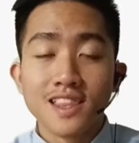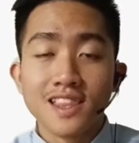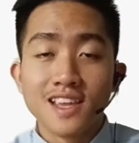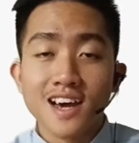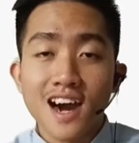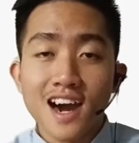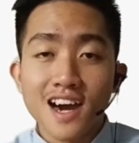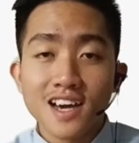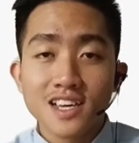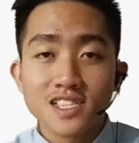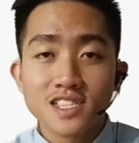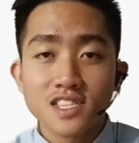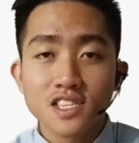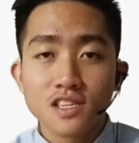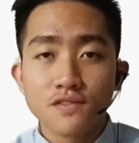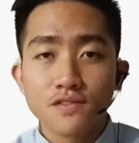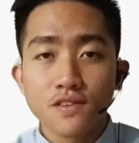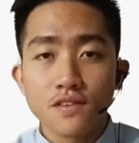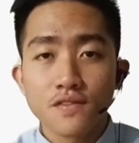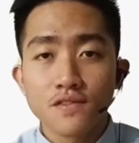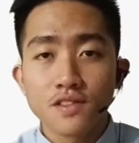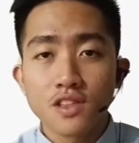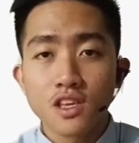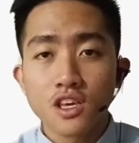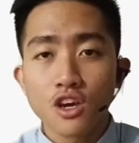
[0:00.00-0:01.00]
the
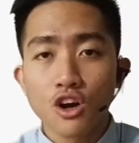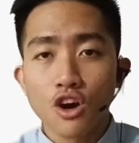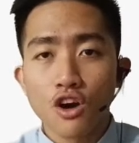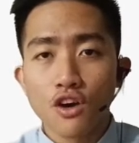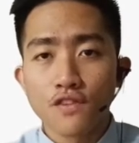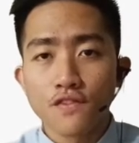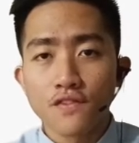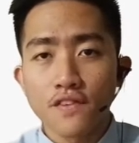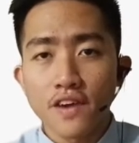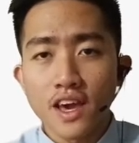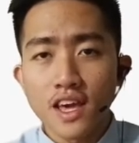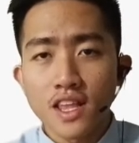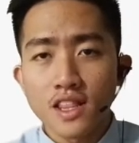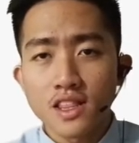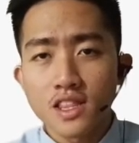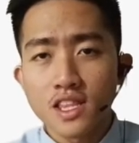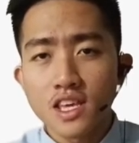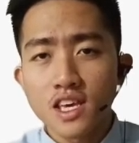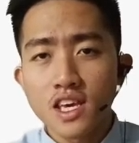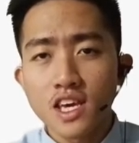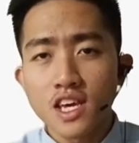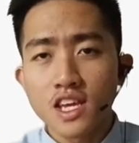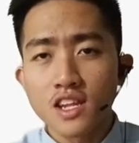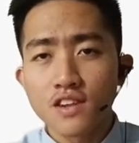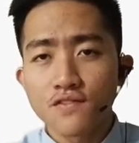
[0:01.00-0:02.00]
IC50 of
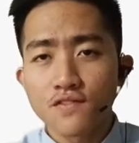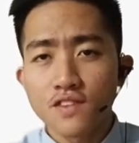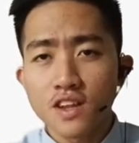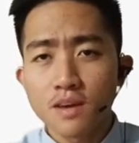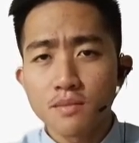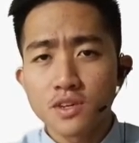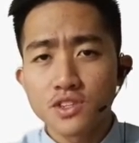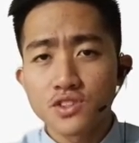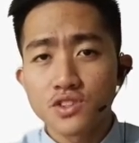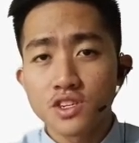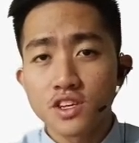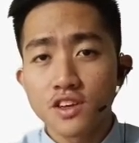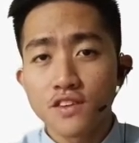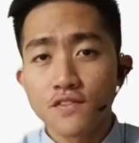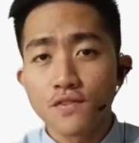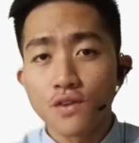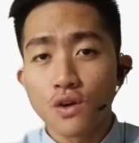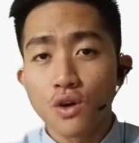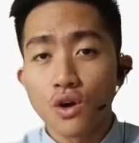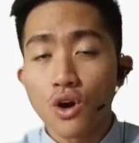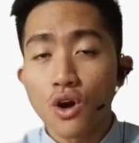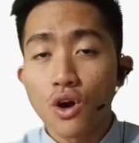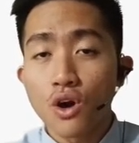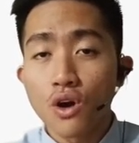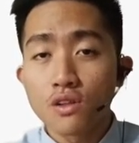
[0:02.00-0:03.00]
anti-inflammatory
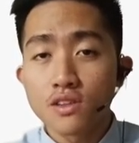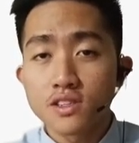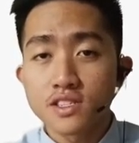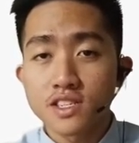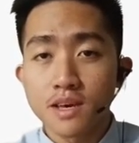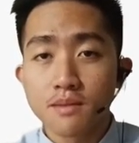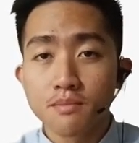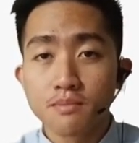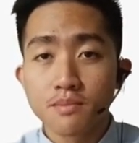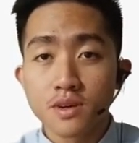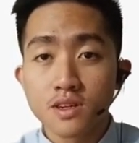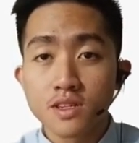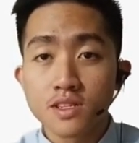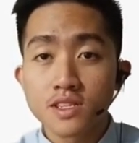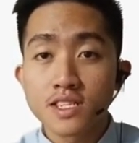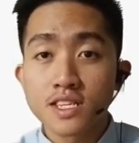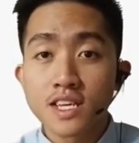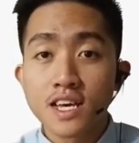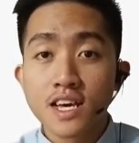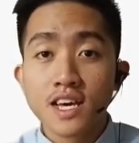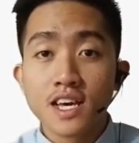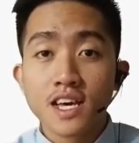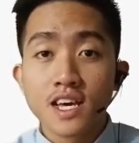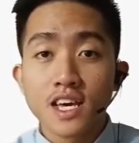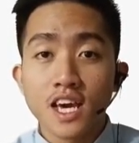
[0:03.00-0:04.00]
for all samples
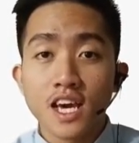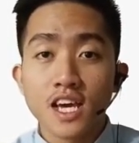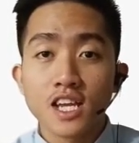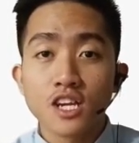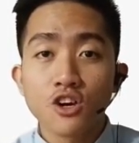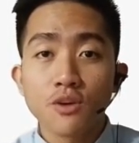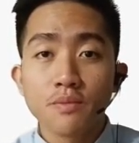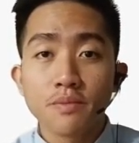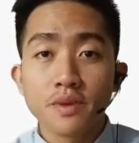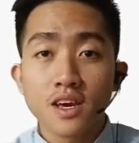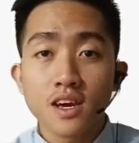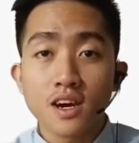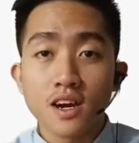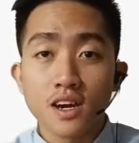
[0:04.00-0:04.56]
cannot be